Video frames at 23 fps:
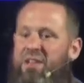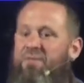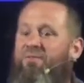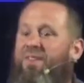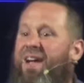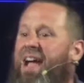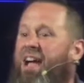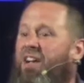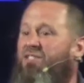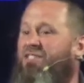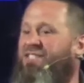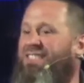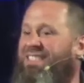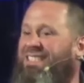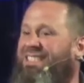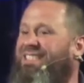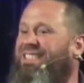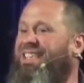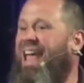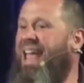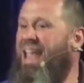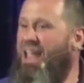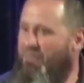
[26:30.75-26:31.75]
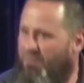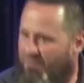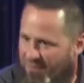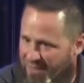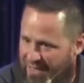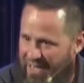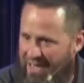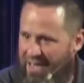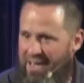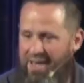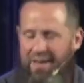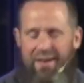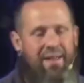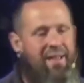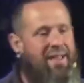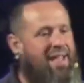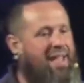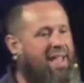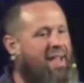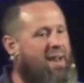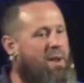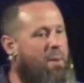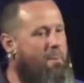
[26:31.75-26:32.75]
she found
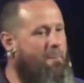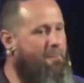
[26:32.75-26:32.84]
safety